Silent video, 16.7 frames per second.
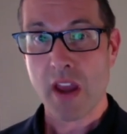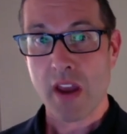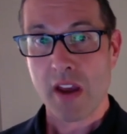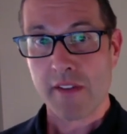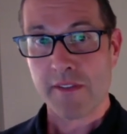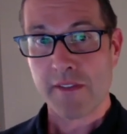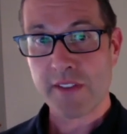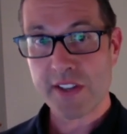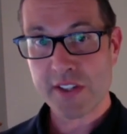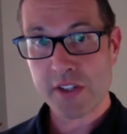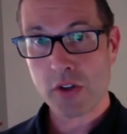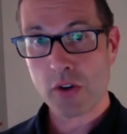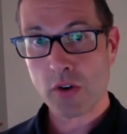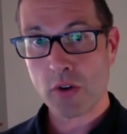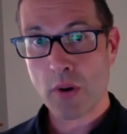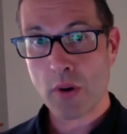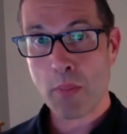
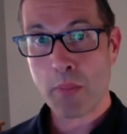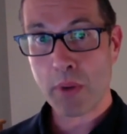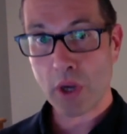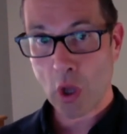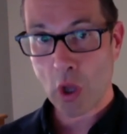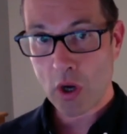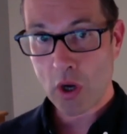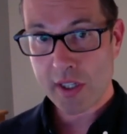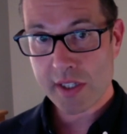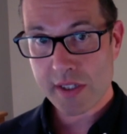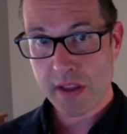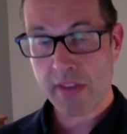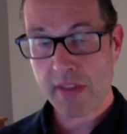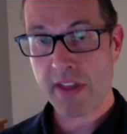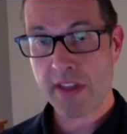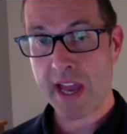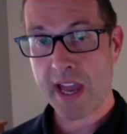physical blocks
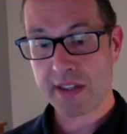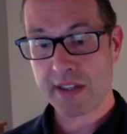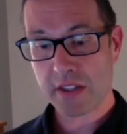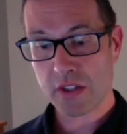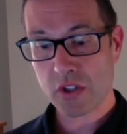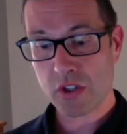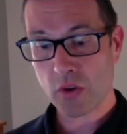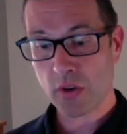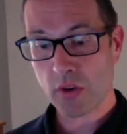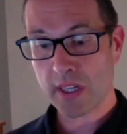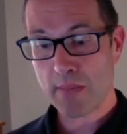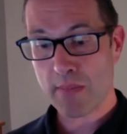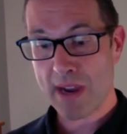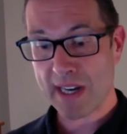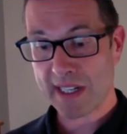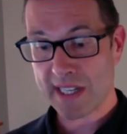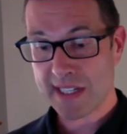that join
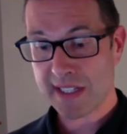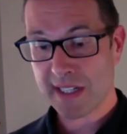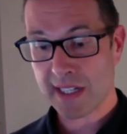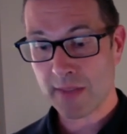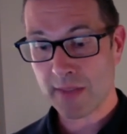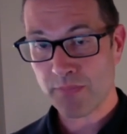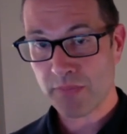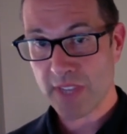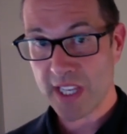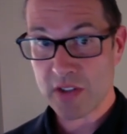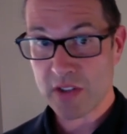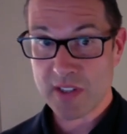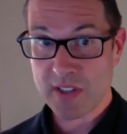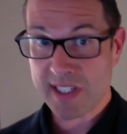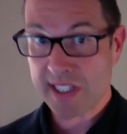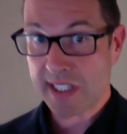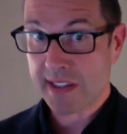magnetically.
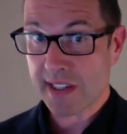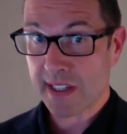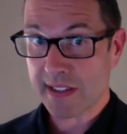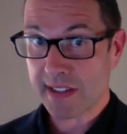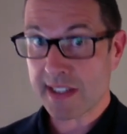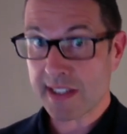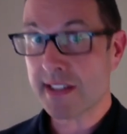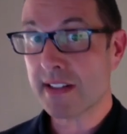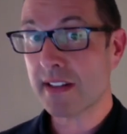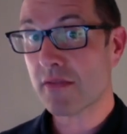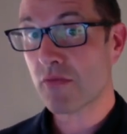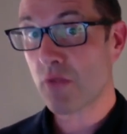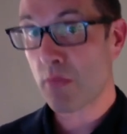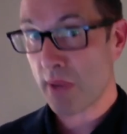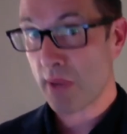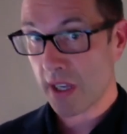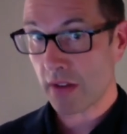Interestingly, they didn't
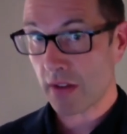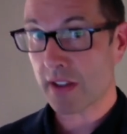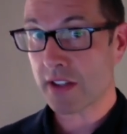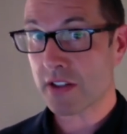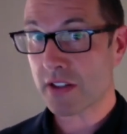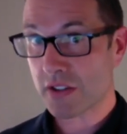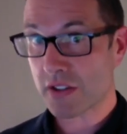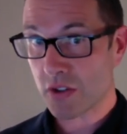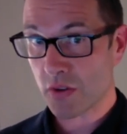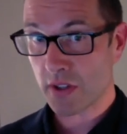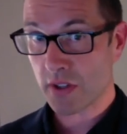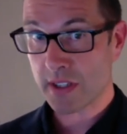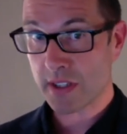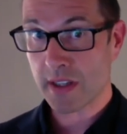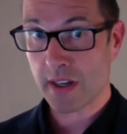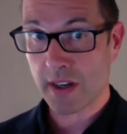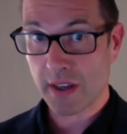repel, they just
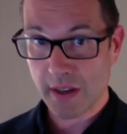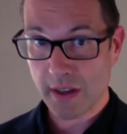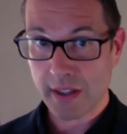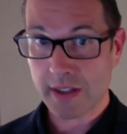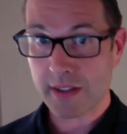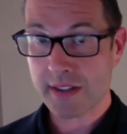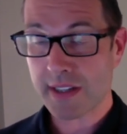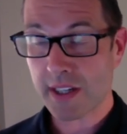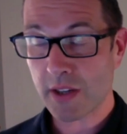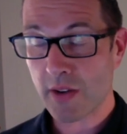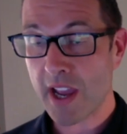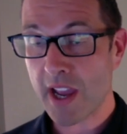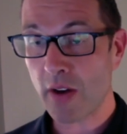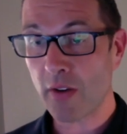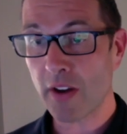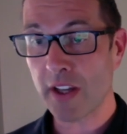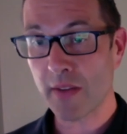joined, and I can tell you
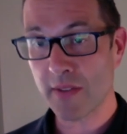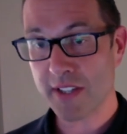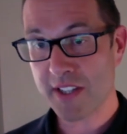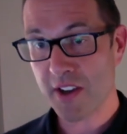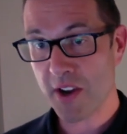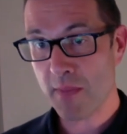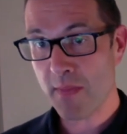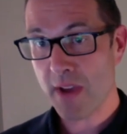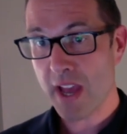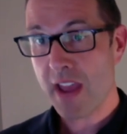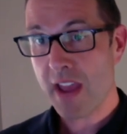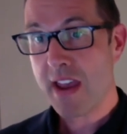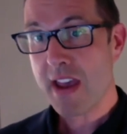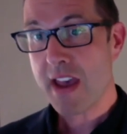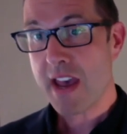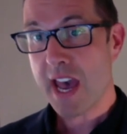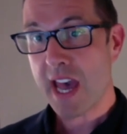how another time.
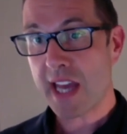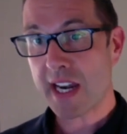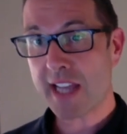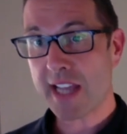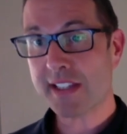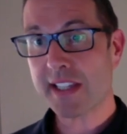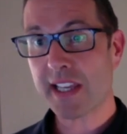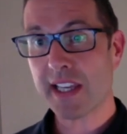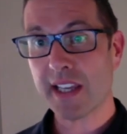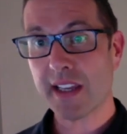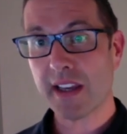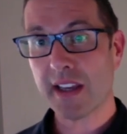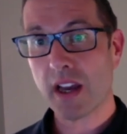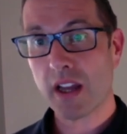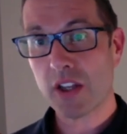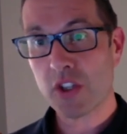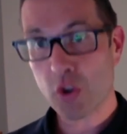And as they
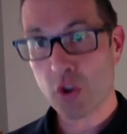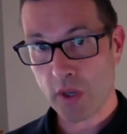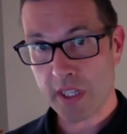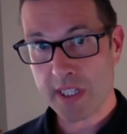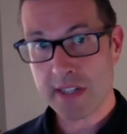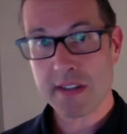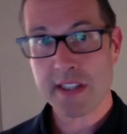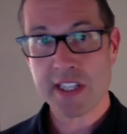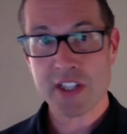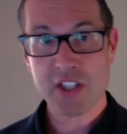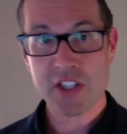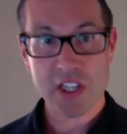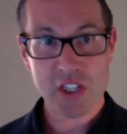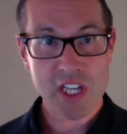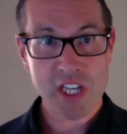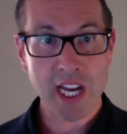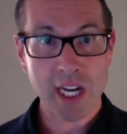joined, they
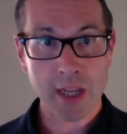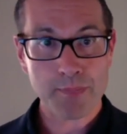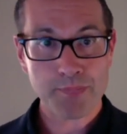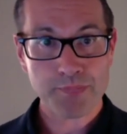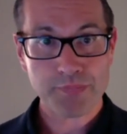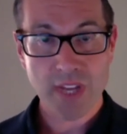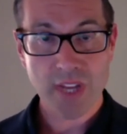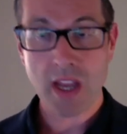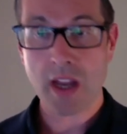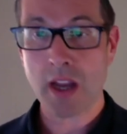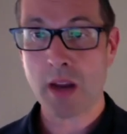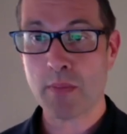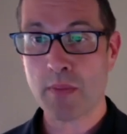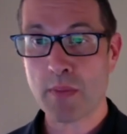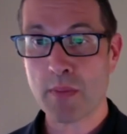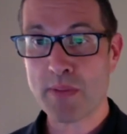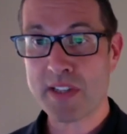changed colour.
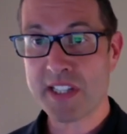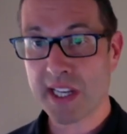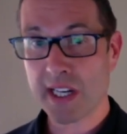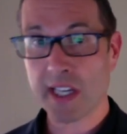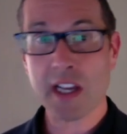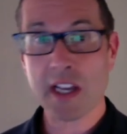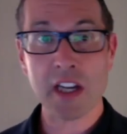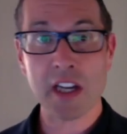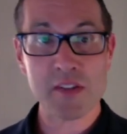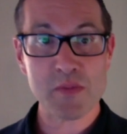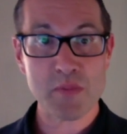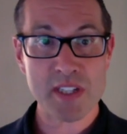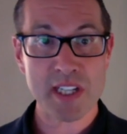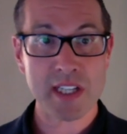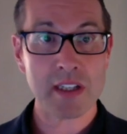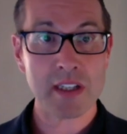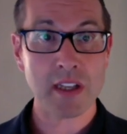Particular colours,
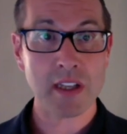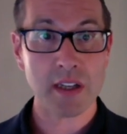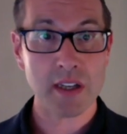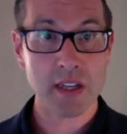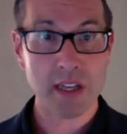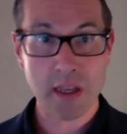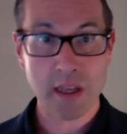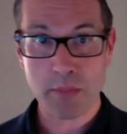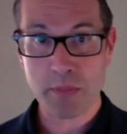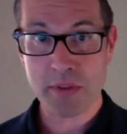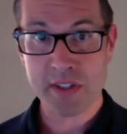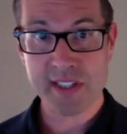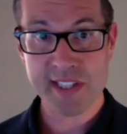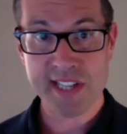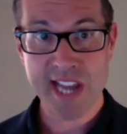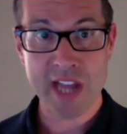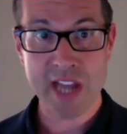particular numbers
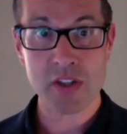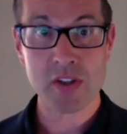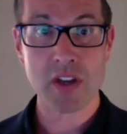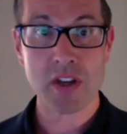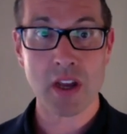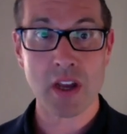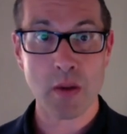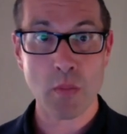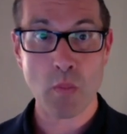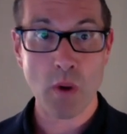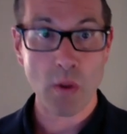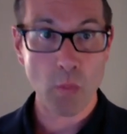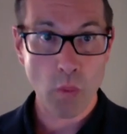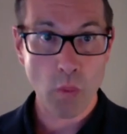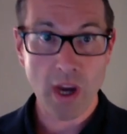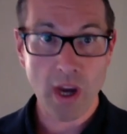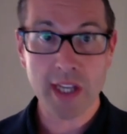attached. One
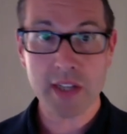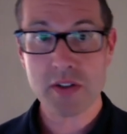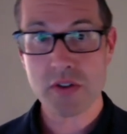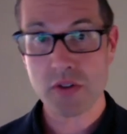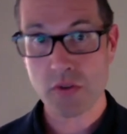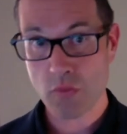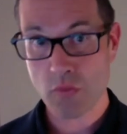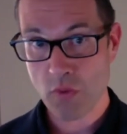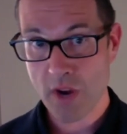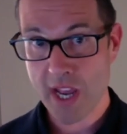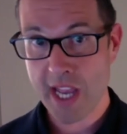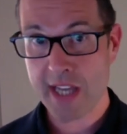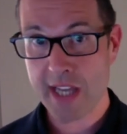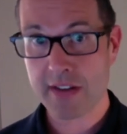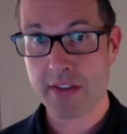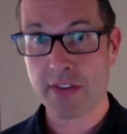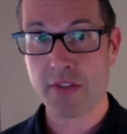white, two
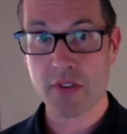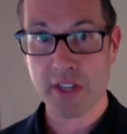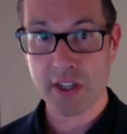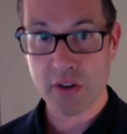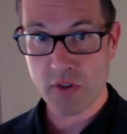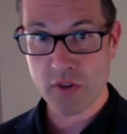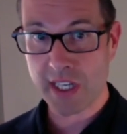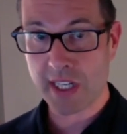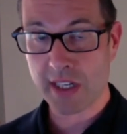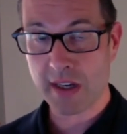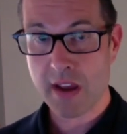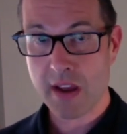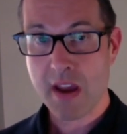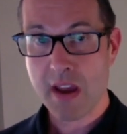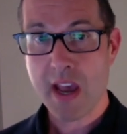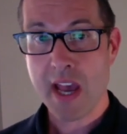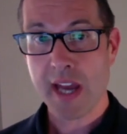red, three green,
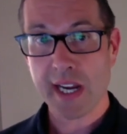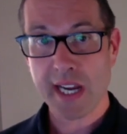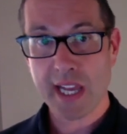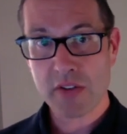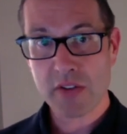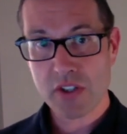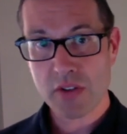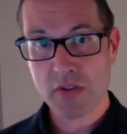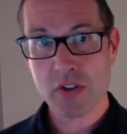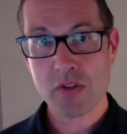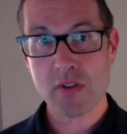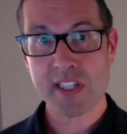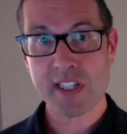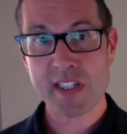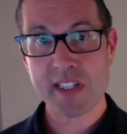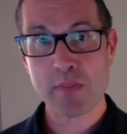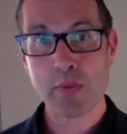and allowed children to
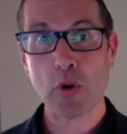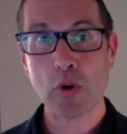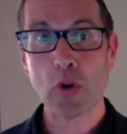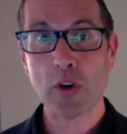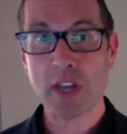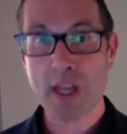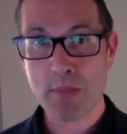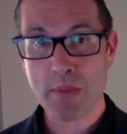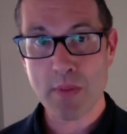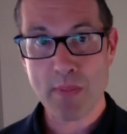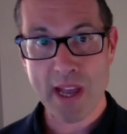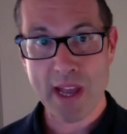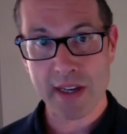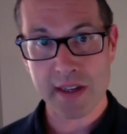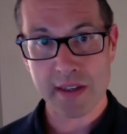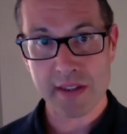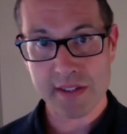explore number
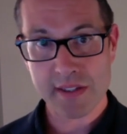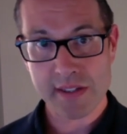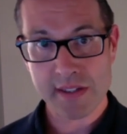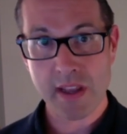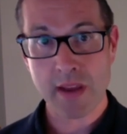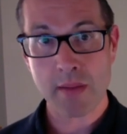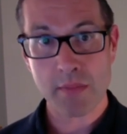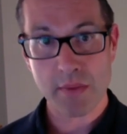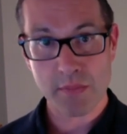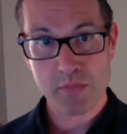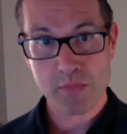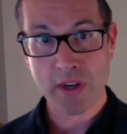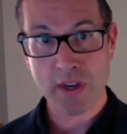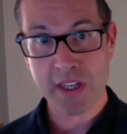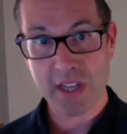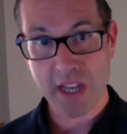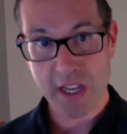patterns
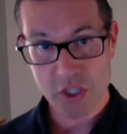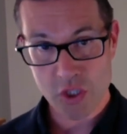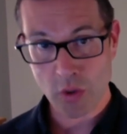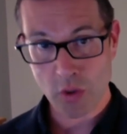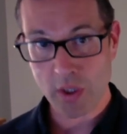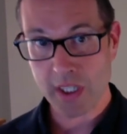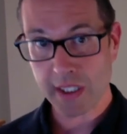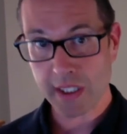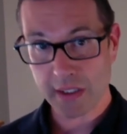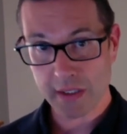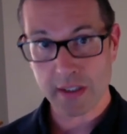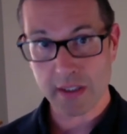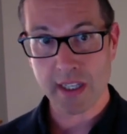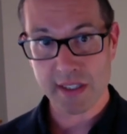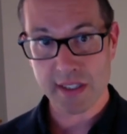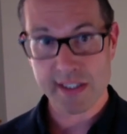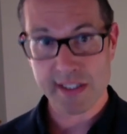by adjoining
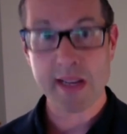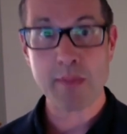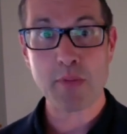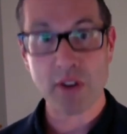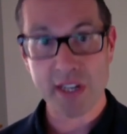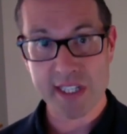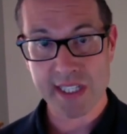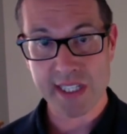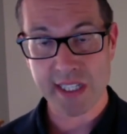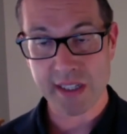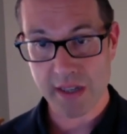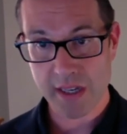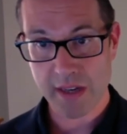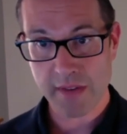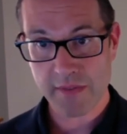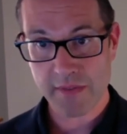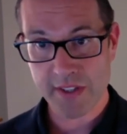and separating
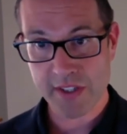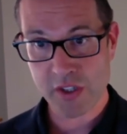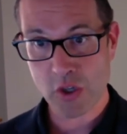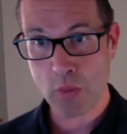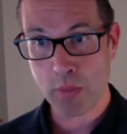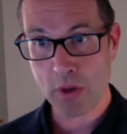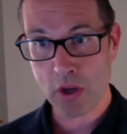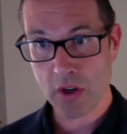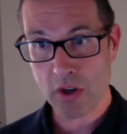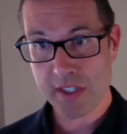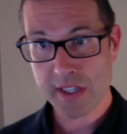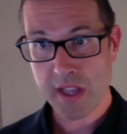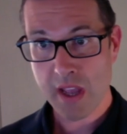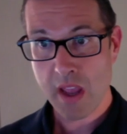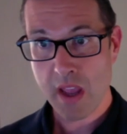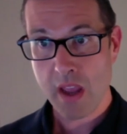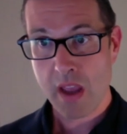physical blocks.
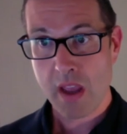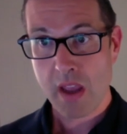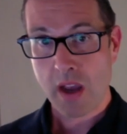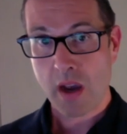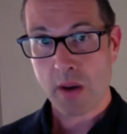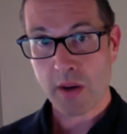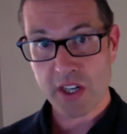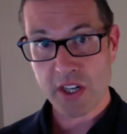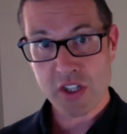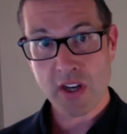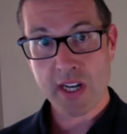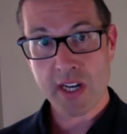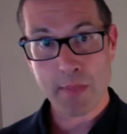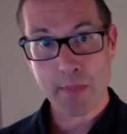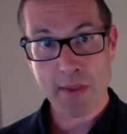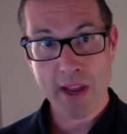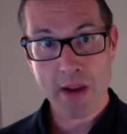I'm going to show a
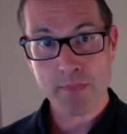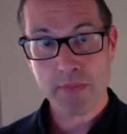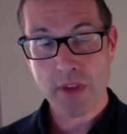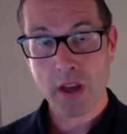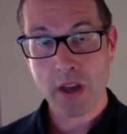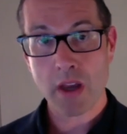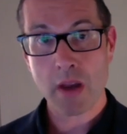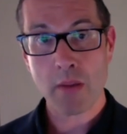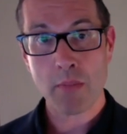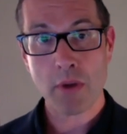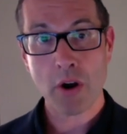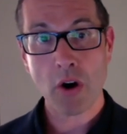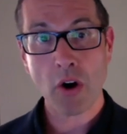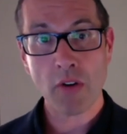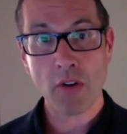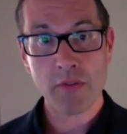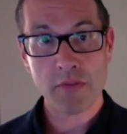clip now
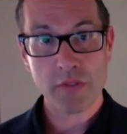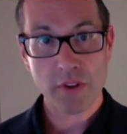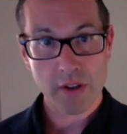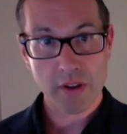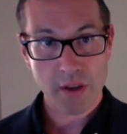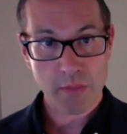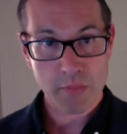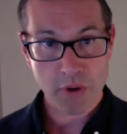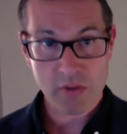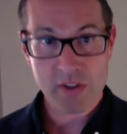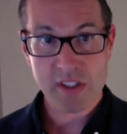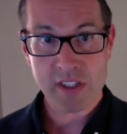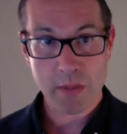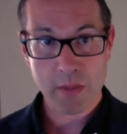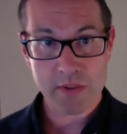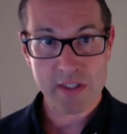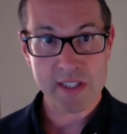of a
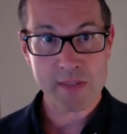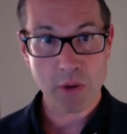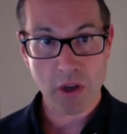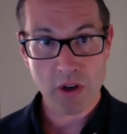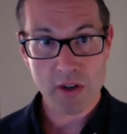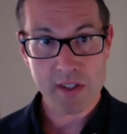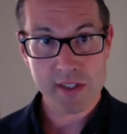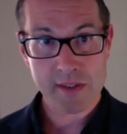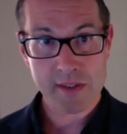prototype of these blocks.